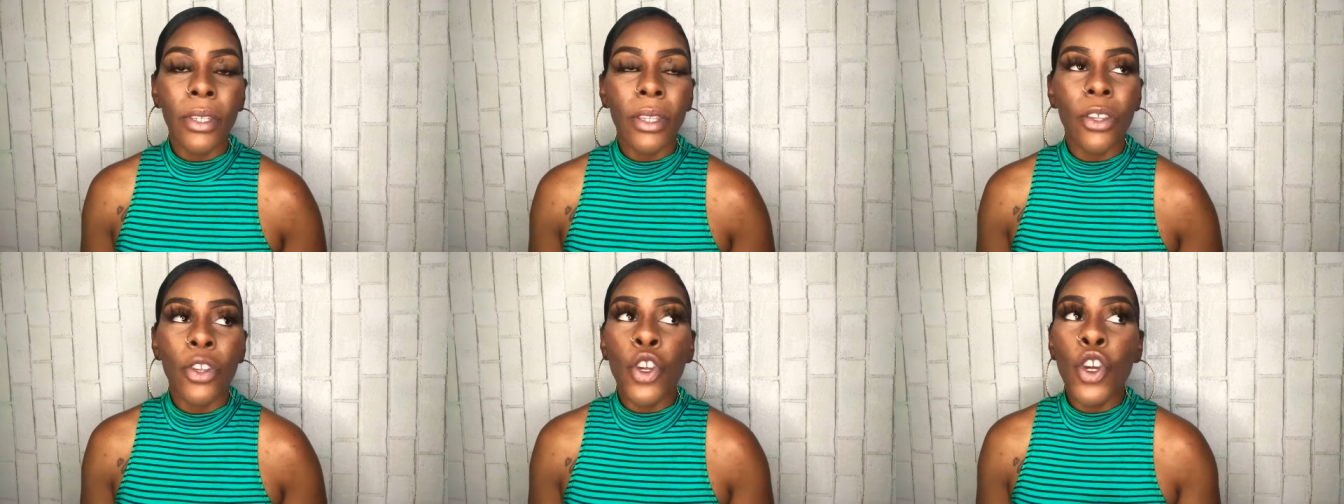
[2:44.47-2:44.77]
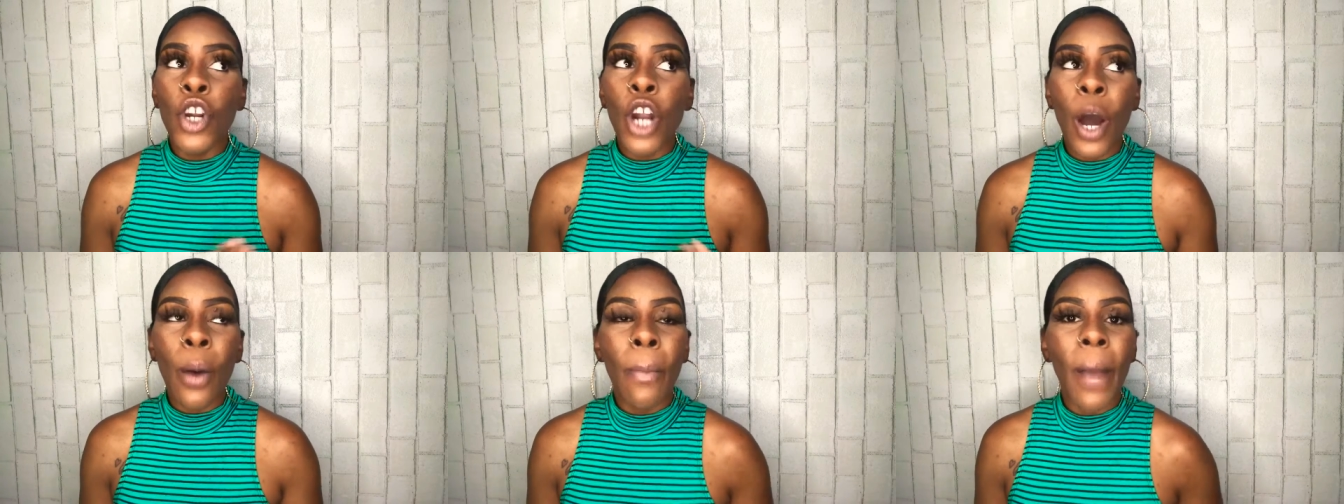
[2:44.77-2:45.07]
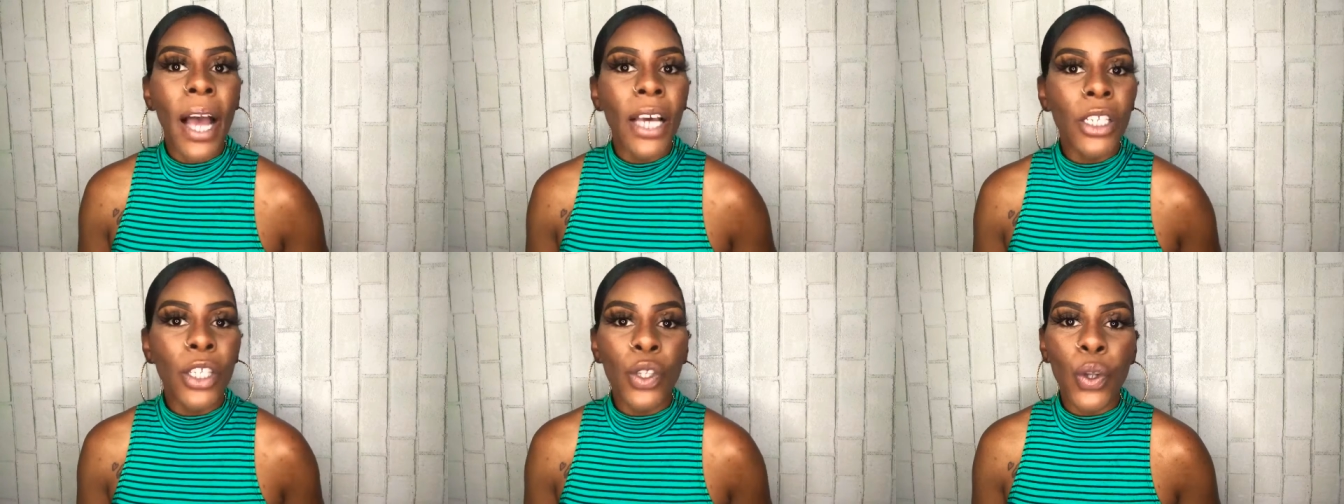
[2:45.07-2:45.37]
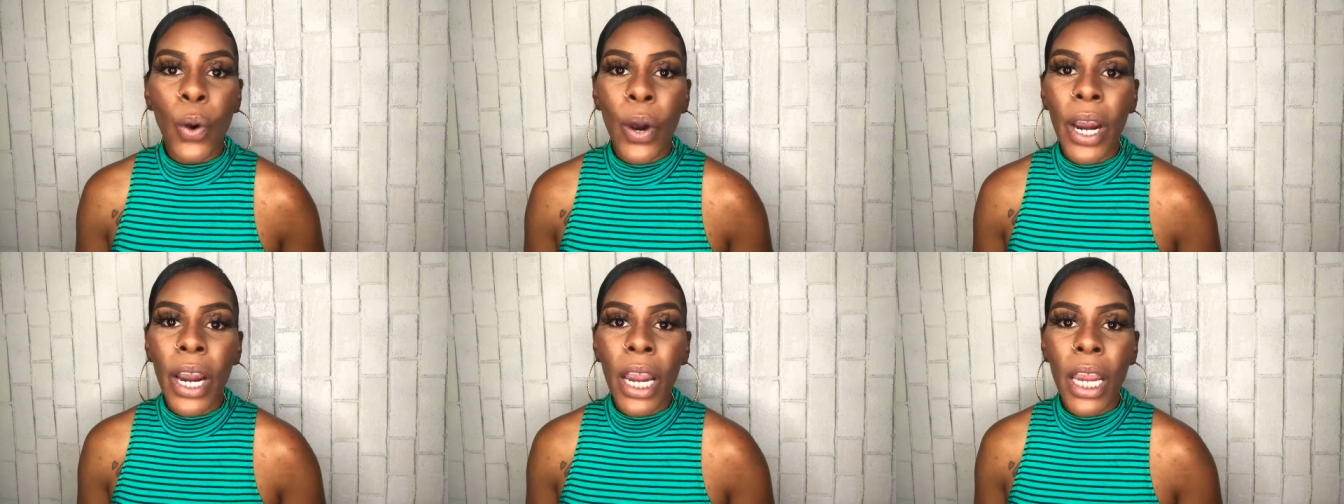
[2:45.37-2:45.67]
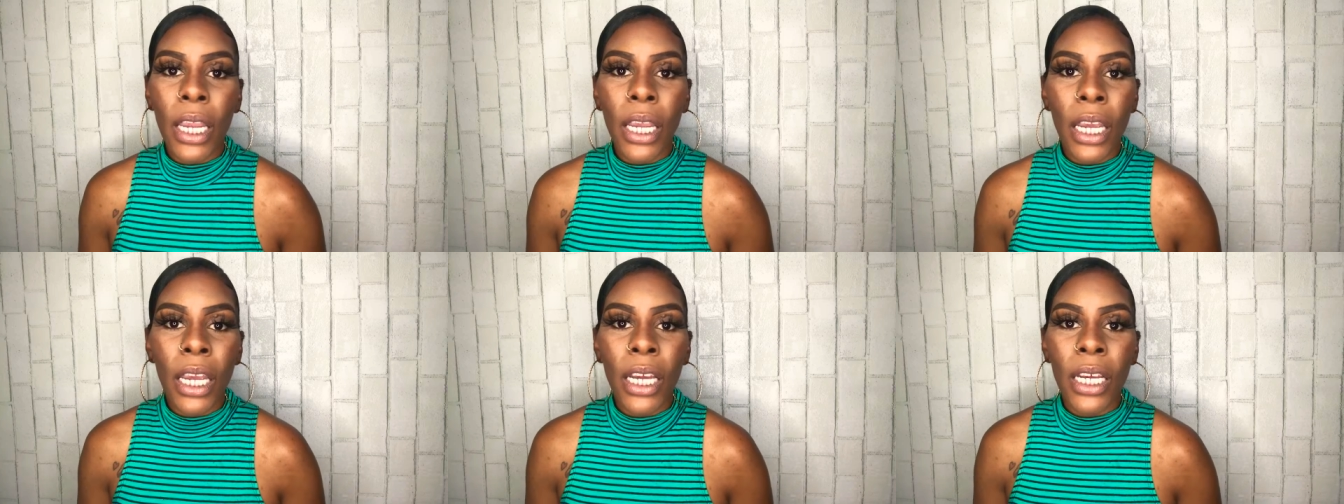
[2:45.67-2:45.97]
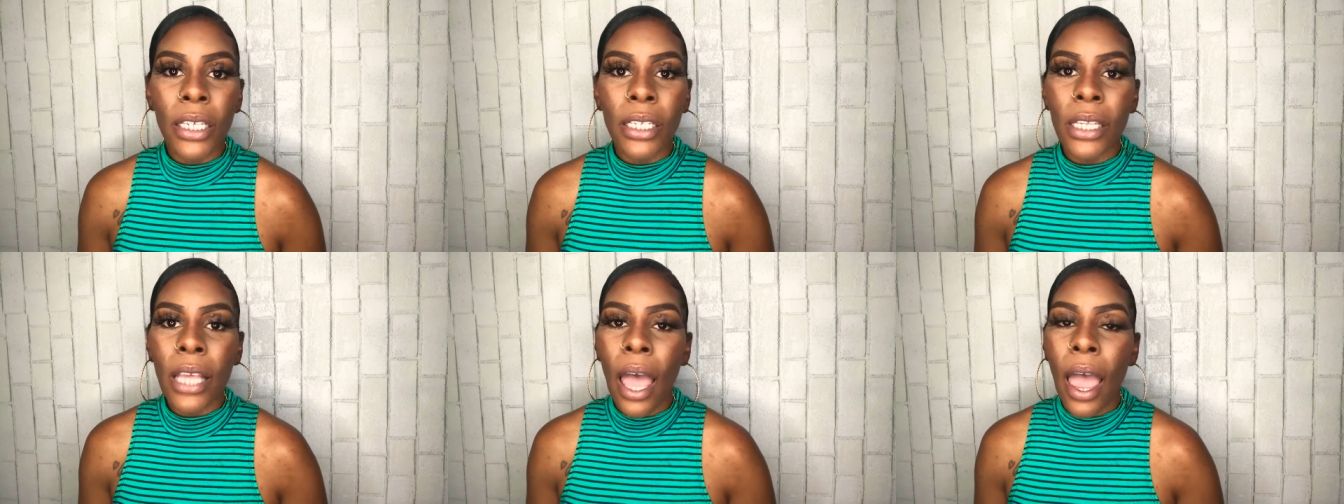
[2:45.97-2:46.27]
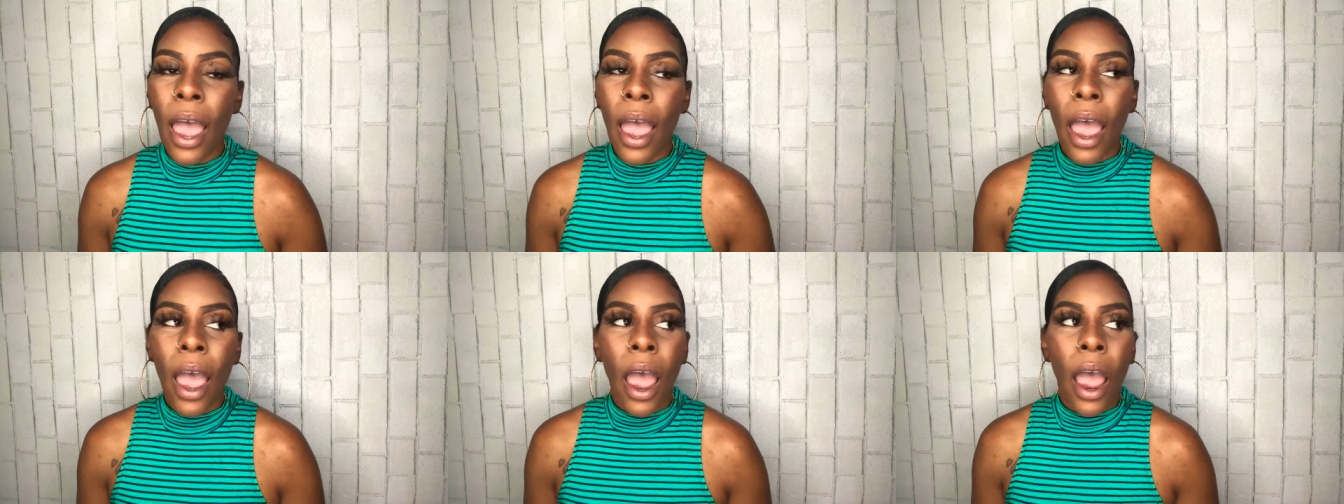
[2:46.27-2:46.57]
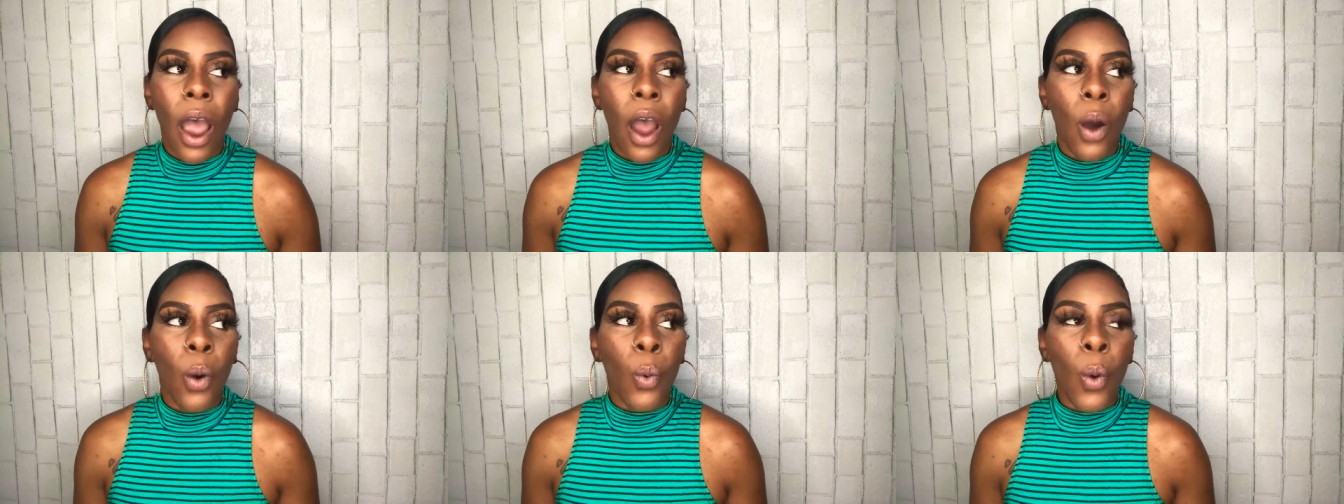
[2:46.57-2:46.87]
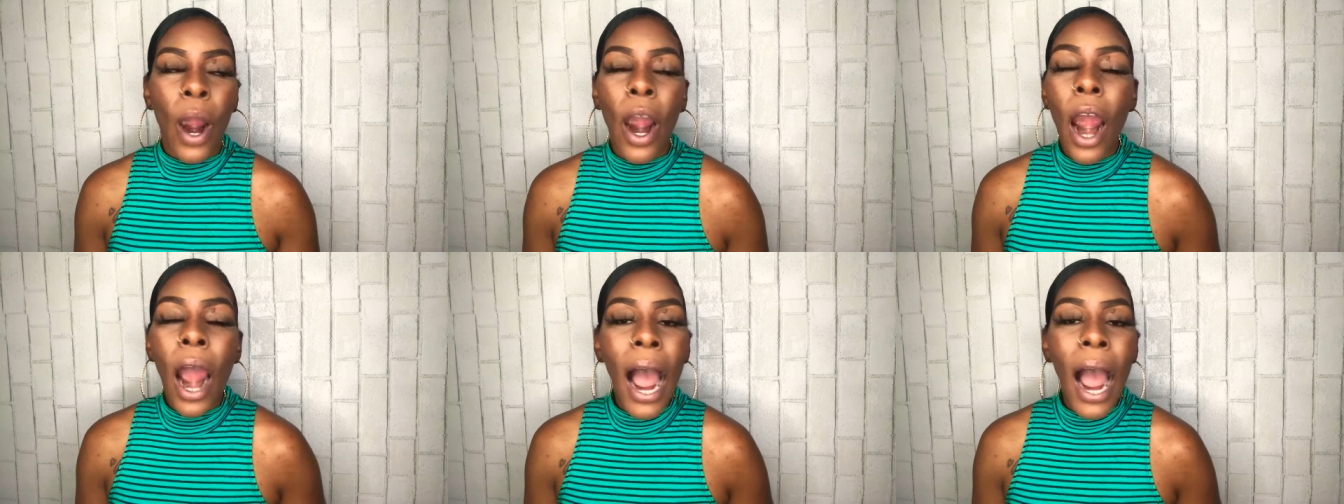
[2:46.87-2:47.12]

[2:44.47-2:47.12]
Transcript: You know, my story is where